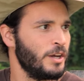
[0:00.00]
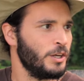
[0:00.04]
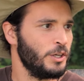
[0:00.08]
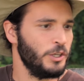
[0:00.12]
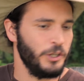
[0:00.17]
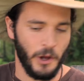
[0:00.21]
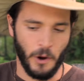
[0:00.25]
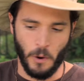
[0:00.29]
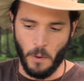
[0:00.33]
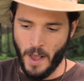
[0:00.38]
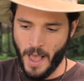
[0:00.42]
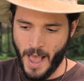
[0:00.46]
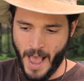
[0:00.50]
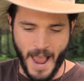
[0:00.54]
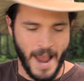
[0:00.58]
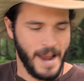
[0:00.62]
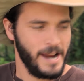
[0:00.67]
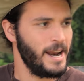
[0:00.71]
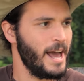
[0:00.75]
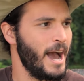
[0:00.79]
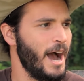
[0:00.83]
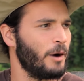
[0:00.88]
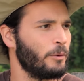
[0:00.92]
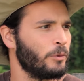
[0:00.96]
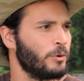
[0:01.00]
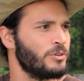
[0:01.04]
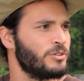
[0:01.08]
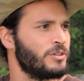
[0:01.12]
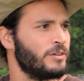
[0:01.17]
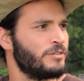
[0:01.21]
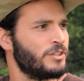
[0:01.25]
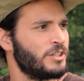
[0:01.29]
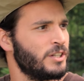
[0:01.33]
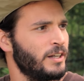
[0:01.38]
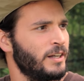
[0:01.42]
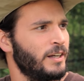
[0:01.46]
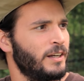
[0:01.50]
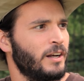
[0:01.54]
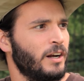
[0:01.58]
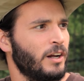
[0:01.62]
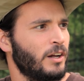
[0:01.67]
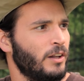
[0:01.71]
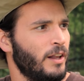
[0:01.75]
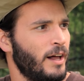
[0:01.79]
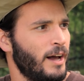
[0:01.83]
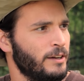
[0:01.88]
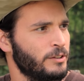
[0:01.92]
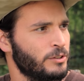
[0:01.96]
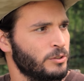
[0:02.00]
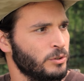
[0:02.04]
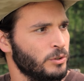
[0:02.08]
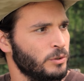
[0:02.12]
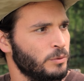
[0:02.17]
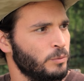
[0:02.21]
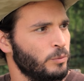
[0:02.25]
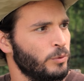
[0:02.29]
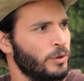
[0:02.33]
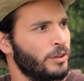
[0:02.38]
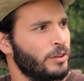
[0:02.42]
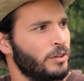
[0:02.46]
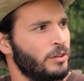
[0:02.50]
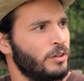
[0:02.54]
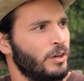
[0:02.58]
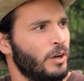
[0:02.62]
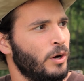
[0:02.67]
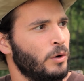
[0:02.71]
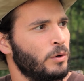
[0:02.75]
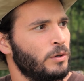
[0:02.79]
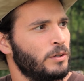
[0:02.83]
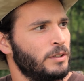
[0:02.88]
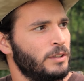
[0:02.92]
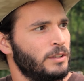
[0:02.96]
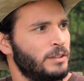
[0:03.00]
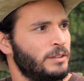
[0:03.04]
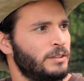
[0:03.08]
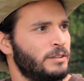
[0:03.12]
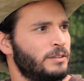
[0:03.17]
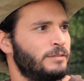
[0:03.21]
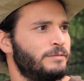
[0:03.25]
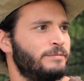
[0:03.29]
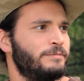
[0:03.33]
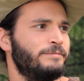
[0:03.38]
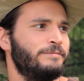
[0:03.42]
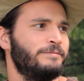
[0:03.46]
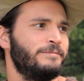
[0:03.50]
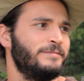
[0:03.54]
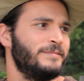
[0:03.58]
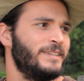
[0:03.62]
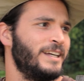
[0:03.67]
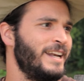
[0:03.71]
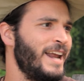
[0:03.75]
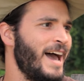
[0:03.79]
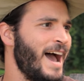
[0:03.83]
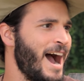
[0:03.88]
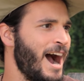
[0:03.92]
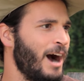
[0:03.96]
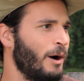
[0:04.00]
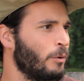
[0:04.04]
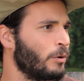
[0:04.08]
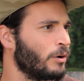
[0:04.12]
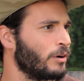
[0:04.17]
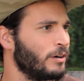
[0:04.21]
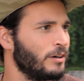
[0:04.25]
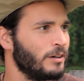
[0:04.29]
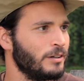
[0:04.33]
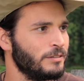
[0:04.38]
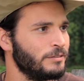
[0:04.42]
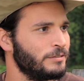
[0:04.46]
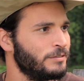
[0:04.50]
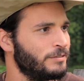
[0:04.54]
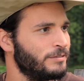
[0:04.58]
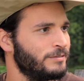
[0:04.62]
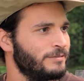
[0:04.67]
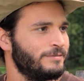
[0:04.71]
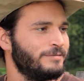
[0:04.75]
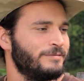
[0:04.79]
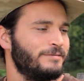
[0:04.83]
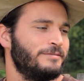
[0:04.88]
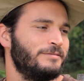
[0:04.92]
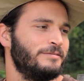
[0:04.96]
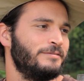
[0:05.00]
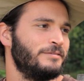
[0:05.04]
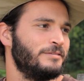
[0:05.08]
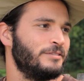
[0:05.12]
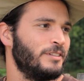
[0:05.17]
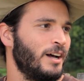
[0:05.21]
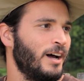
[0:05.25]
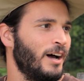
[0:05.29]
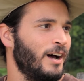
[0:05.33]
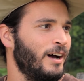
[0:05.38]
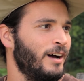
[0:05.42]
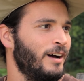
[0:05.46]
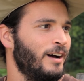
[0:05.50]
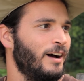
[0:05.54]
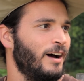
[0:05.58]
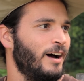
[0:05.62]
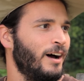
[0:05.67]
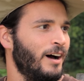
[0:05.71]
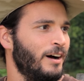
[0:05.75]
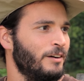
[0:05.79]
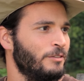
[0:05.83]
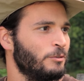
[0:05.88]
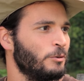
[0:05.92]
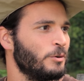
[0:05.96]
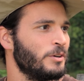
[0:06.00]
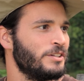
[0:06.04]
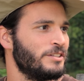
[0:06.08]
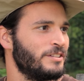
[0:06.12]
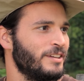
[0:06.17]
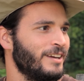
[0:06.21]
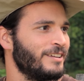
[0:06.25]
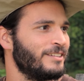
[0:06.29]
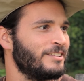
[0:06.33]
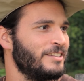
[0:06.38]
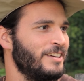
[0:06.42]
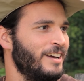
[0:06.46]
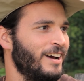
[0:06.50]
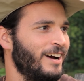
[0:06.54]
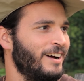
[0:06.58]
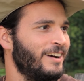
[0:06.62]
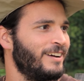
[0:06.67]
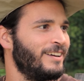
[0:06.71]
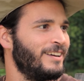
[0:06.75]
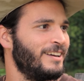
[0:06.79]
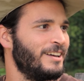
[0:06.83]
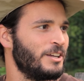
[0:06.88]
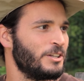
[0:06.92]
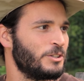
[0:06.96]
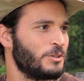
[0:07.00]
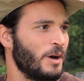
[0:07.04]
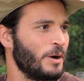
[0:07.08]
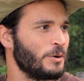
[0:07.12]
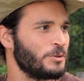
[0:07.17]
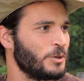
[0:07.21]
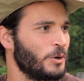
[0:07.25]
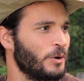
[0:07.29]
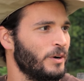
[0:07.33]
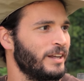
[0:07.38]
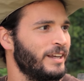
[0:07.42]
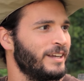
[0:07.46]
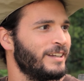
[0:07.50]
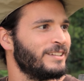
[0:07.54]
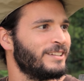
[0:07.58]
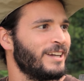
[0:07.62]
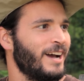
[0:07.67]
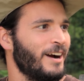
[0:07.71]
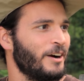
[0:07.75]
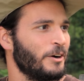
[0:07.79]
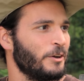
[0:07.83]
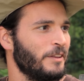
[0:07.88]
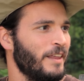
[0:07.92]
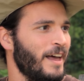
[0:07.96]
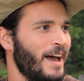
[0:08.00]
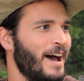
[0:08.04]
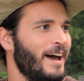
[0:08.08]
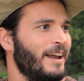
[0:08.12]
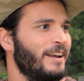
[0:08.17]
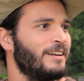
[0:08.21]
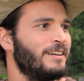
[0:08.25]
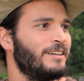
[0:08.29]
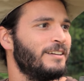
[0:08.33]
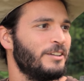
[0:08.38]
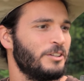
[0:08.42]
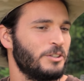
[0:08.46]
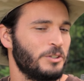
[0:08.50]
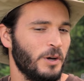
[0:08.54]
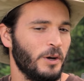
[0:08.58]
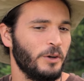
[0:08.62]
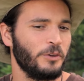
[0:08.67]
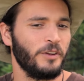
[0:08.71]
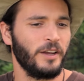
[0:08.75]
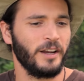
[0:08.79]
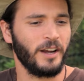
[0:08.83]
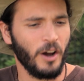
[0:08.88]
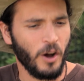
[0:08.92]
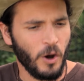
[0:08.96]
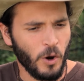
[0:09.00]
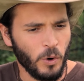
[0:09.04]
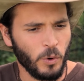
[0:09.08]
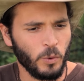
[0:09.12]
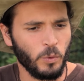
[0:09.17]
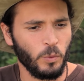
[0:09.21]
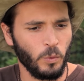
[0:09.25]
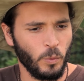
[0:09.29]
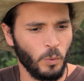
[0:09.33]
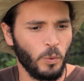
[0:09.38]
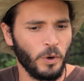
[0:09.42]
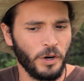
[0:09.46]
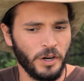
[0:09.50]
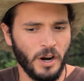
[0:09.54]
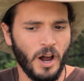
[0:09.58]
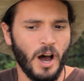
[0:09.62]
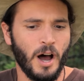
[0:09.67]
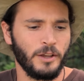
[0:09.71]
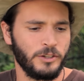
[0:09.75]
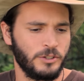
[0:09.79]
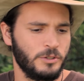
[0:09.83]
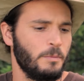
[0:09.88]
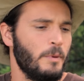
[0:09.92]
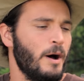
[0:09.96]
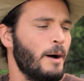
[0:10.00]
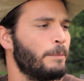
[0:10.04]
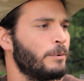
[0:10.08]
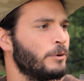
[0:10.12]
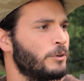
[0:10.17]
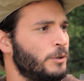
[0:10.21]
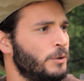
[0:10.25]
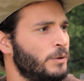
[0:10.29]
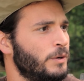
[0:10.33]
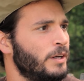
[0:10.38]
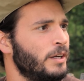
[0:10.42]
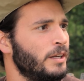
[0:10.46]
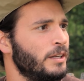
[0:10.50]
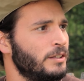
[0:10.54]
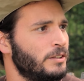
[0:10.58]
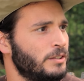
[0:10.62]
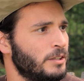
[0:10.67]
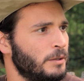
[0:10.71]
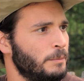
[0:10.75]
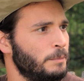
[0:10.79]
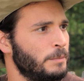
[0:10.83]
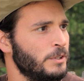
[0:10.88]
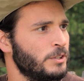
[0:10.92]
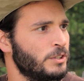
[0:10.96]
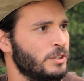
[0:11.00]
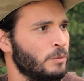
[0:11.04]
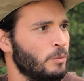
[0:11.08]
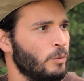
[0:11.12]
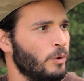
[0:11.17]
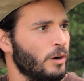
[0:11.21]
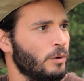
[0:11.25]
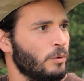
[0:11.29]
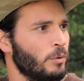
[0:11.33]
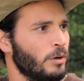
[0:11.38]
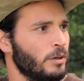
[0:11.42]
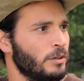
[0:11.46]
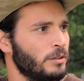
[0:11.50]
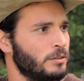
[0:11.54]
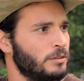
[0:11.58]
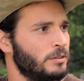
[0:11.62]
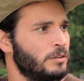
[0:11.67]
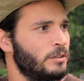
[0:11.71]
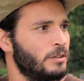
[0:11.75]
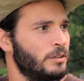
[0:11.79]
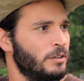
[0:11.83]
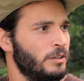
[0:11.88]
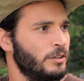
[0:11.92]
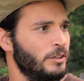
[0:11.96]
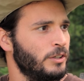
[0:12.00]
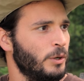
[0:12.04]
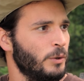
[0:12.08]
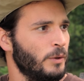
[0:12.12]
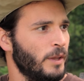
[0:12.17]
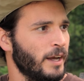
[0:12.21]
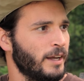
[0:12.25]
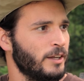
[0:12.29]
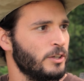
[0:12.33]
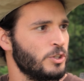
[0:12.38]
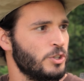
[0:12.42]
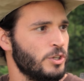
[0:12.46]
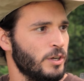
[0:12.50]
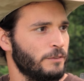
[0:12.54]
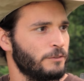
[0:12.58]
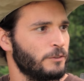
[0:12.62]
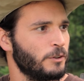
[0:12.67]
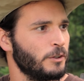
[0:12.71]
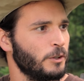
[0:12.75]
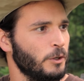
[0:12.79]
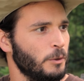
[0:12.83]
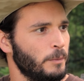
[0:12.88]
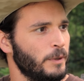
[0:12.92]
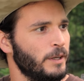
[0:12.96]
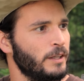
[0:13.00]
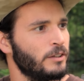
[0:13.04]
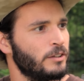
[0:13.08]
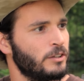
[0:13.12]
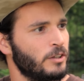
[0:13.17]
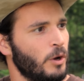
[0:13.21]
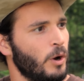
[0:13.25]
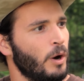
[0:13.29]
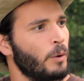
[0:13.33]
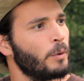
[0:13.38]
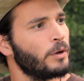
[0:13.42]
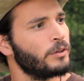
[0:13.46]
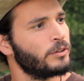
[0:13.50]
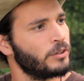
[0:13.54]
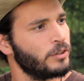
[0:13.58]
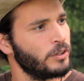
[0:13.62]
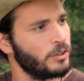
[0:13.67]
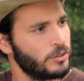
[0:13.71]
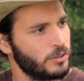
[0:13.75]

you know, 8 hours of sitting in a classroom with, you know, an hour of... recess. Of recess, yeah. So I was already getting tired of that. So I was like, oh, what an awesome opportunity to be somewhere where... you know, that can shift a little bit. So I went to this